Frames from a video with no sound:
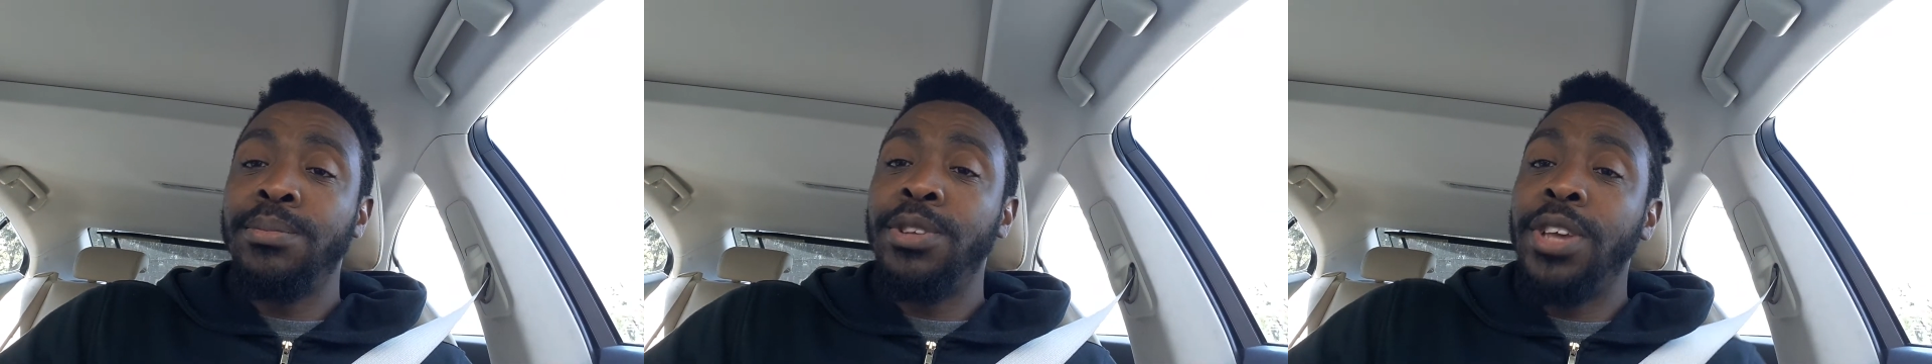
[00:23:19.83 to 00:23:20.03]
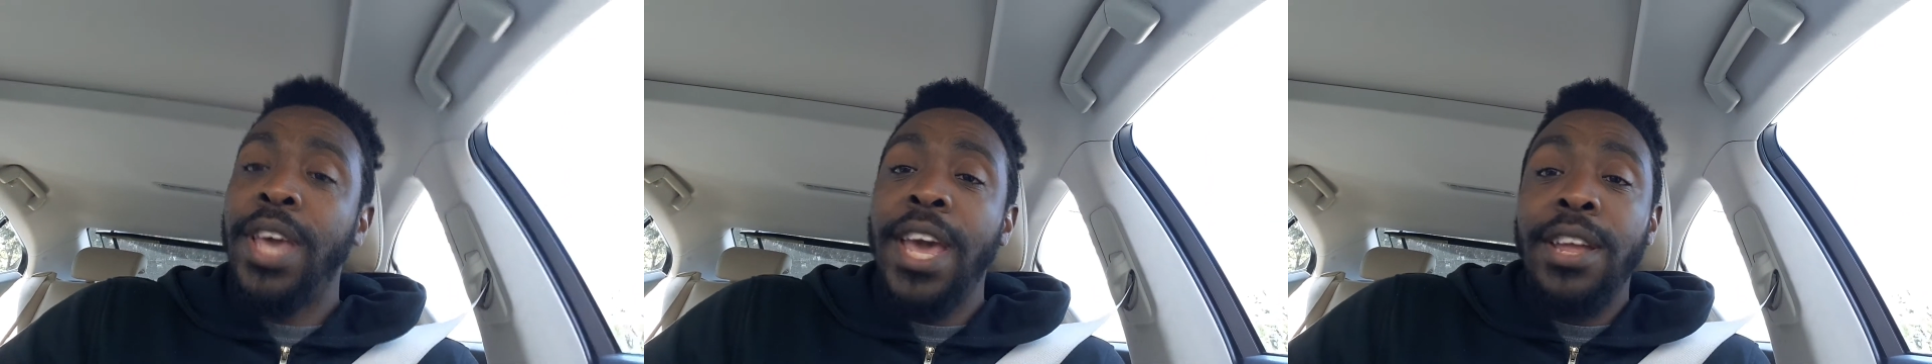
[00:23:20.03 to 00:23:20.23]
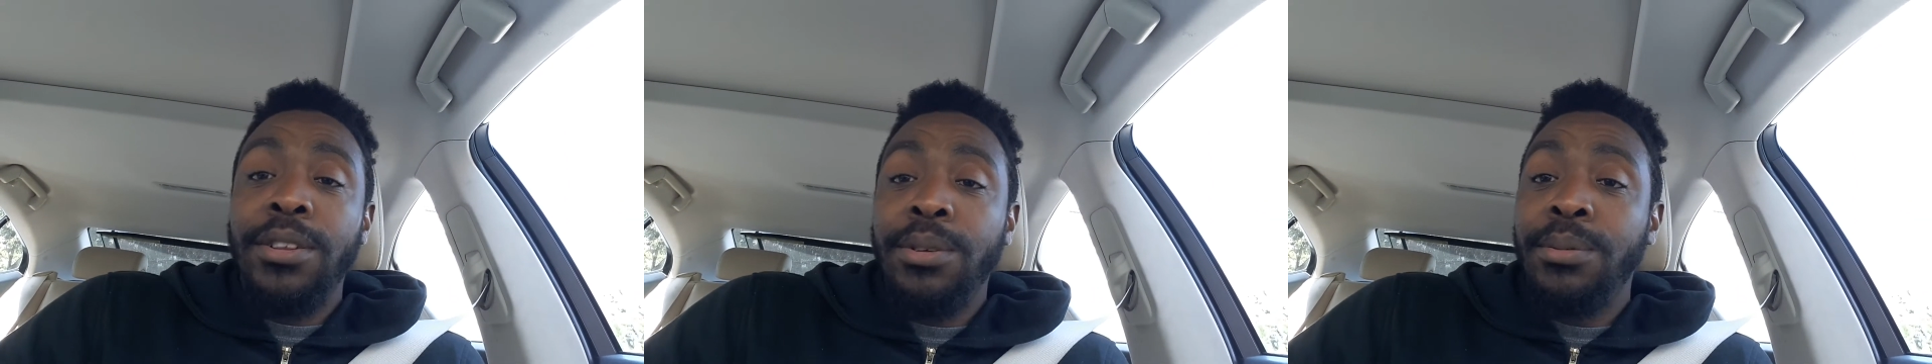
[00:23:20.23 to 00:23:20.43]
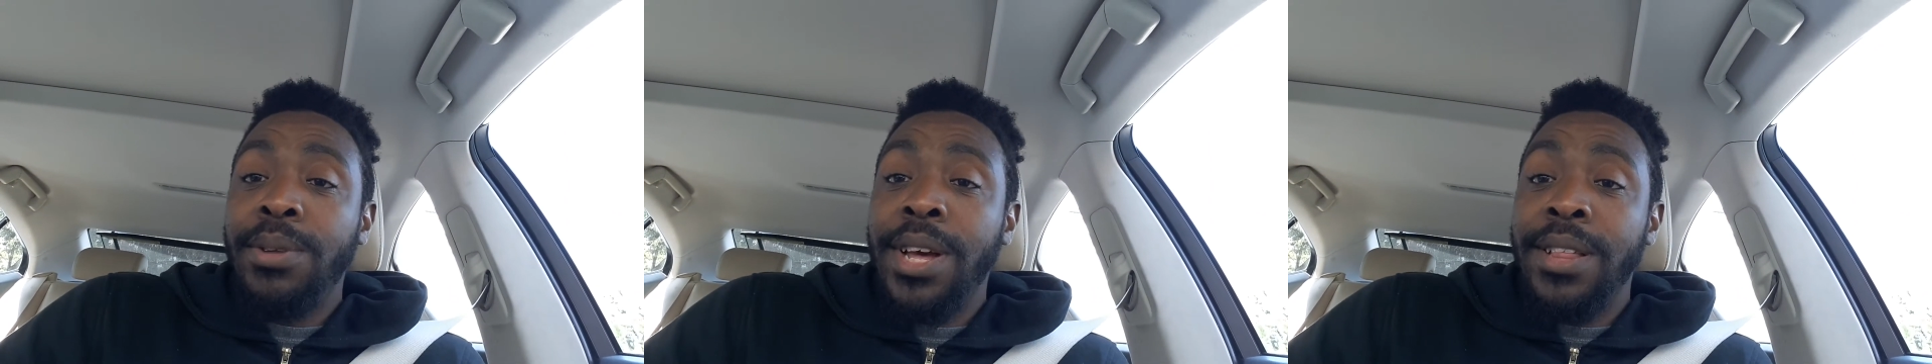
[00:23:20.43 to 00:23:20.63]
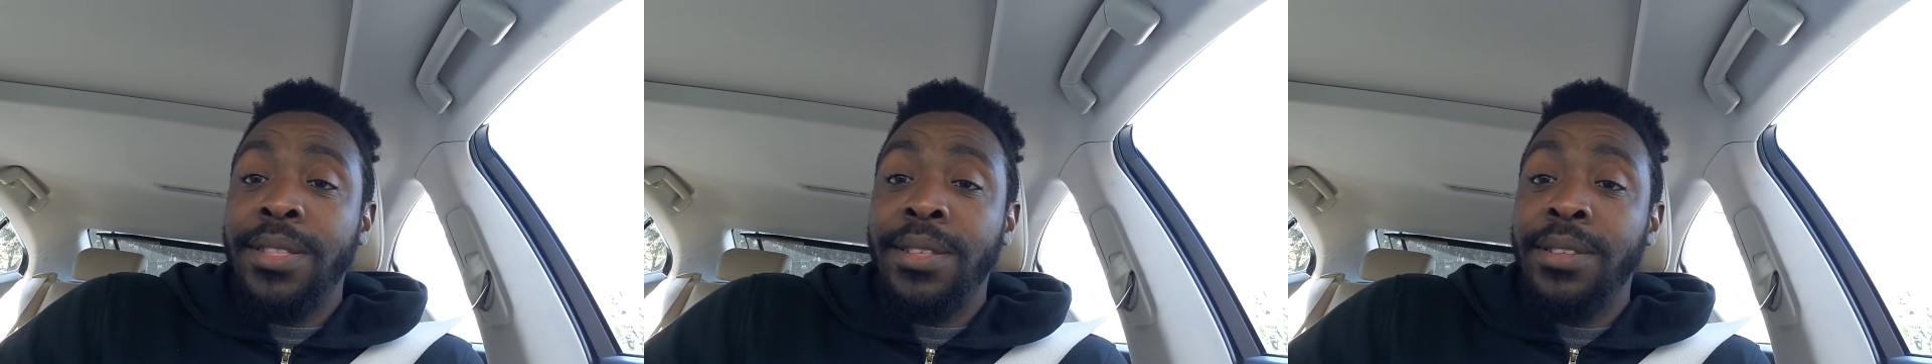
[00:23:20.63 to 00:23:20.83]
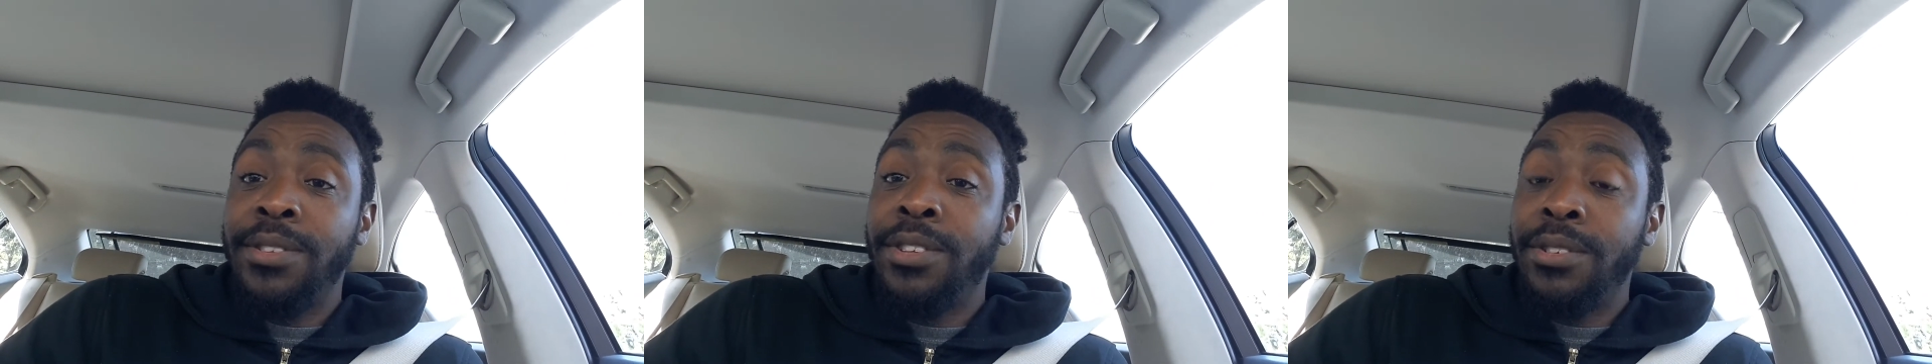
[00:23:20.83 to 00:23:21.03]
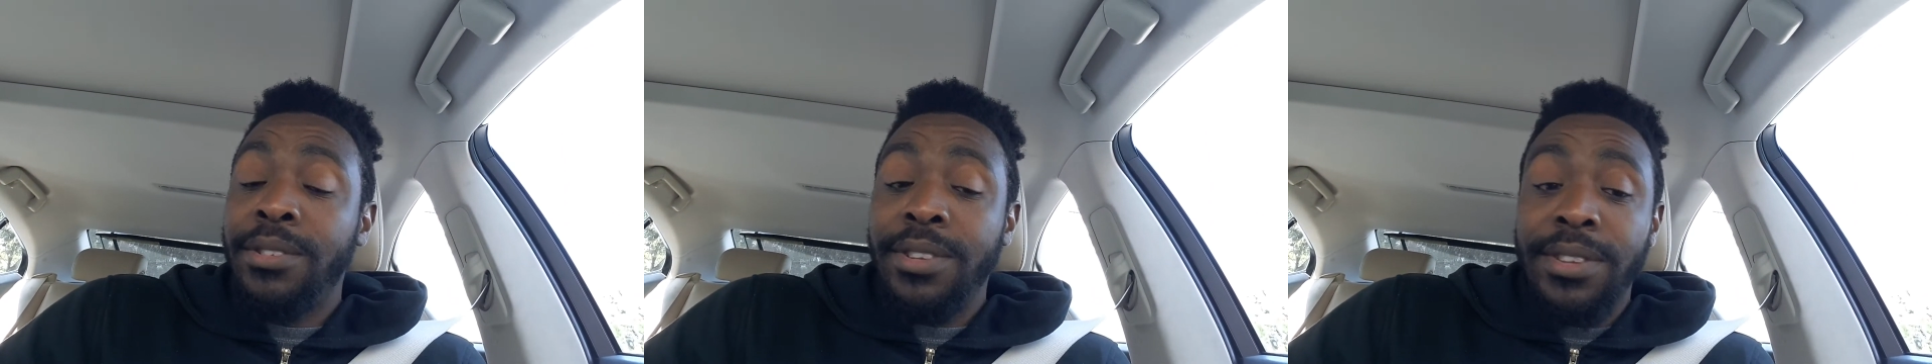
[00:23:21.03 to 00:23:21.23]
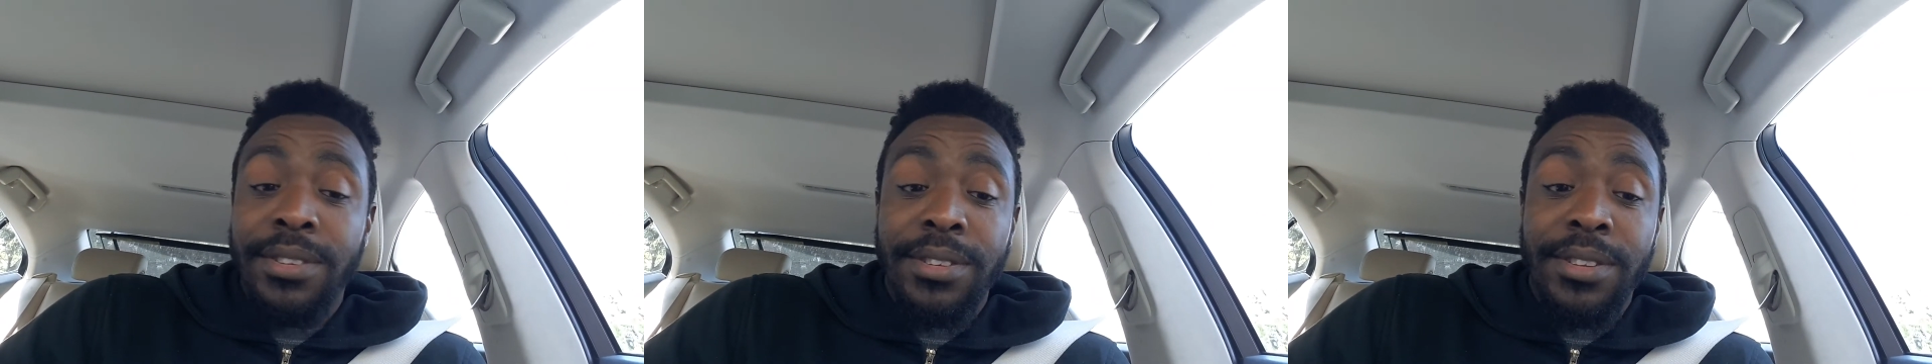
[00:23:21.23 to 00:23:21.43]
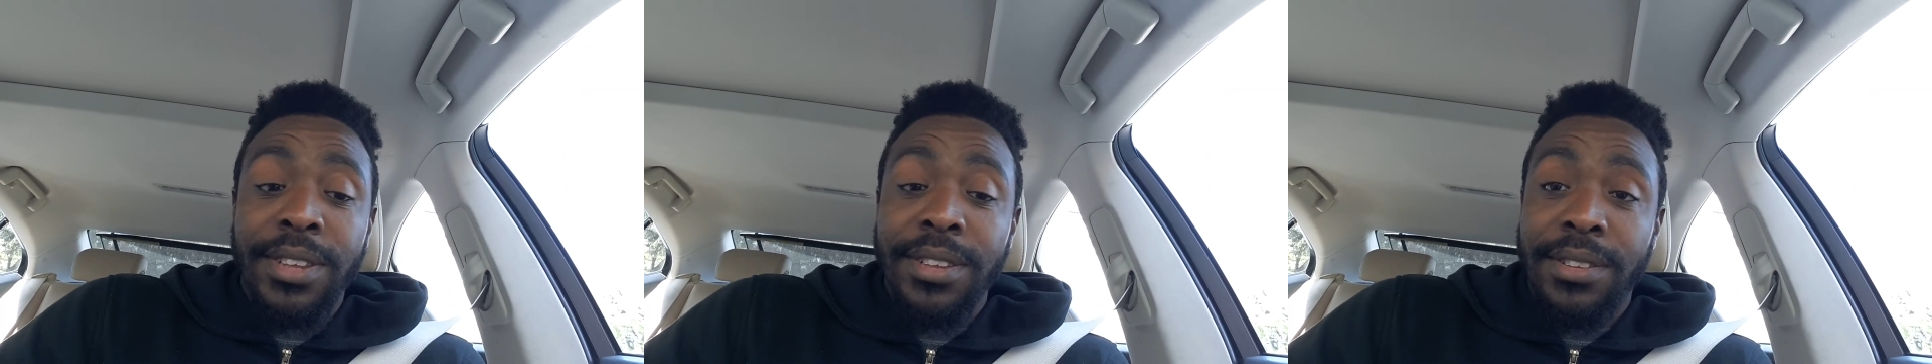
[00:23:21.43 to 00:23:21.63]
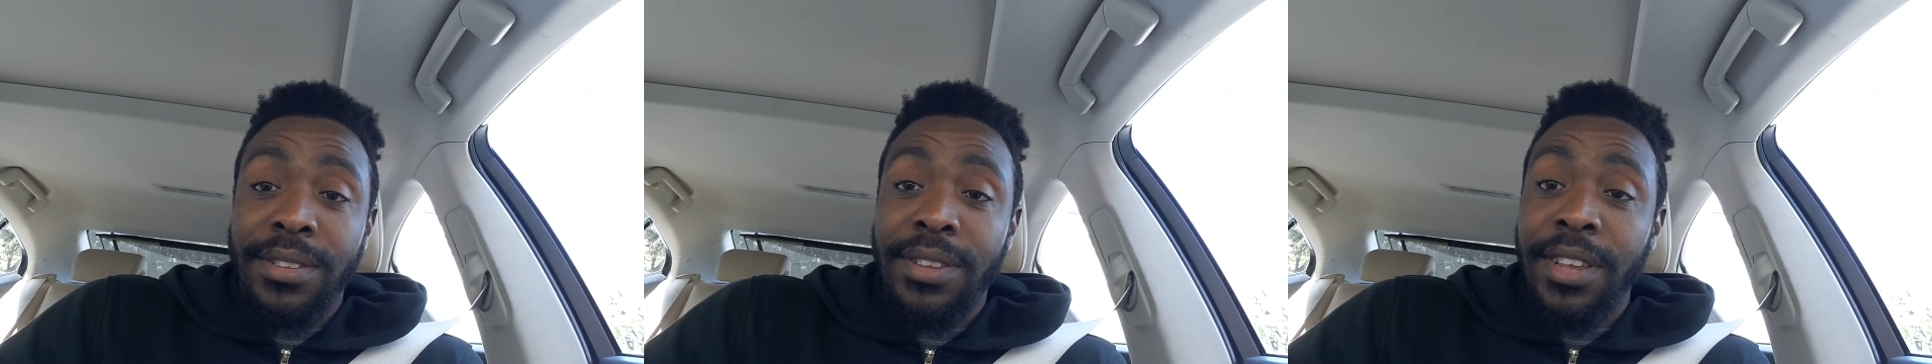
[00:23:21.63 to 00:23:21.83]
You can't do nothing. So just
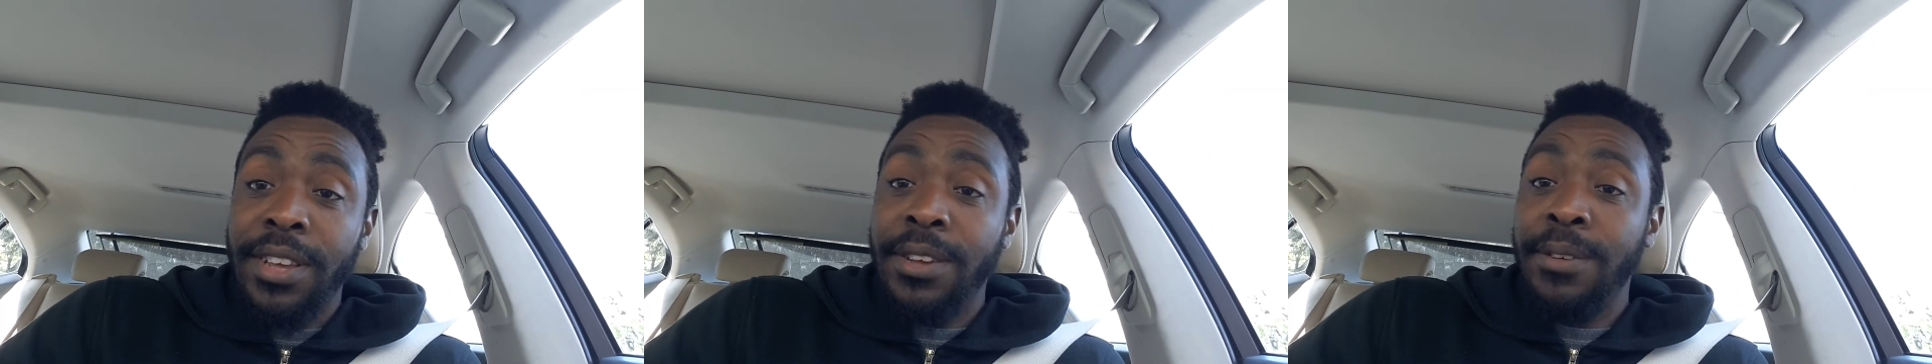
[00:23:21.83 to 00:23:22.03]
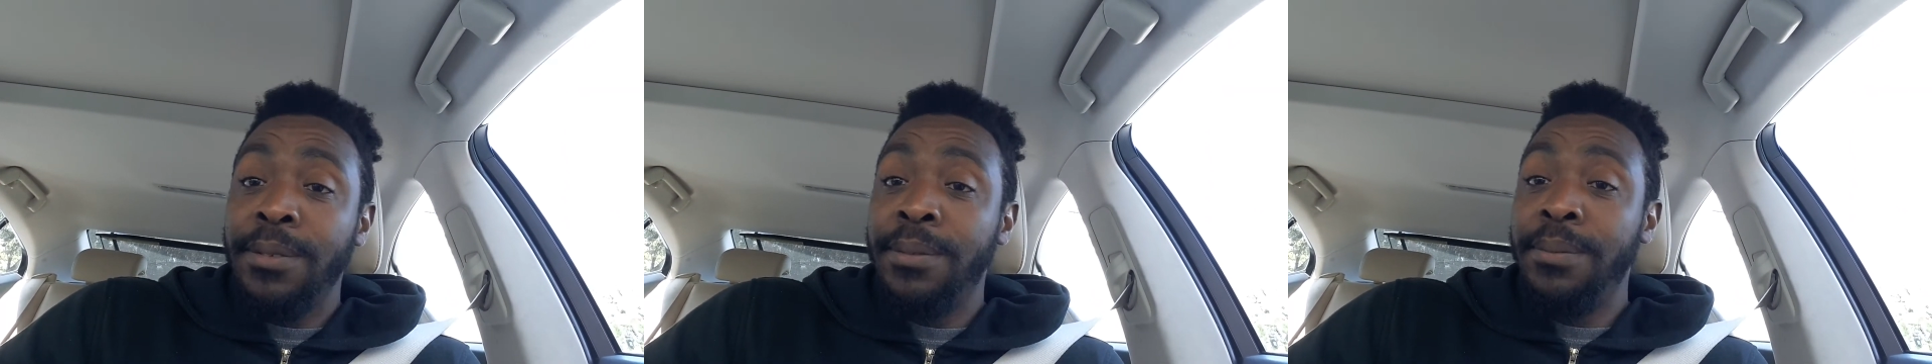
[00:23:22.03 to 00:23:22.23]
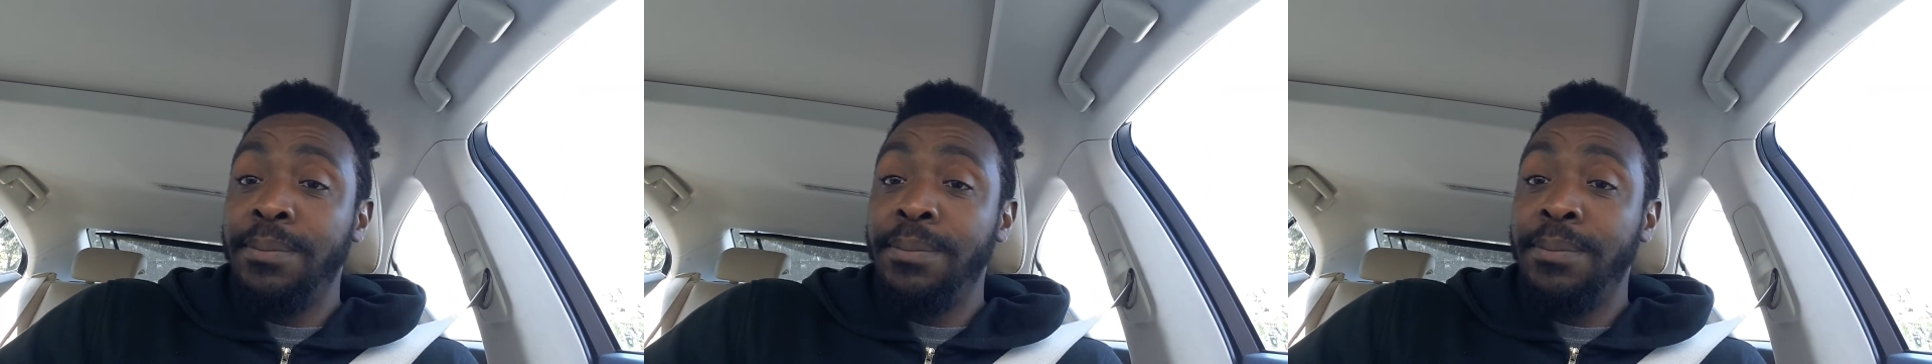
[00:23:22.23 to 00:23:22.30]
sit still.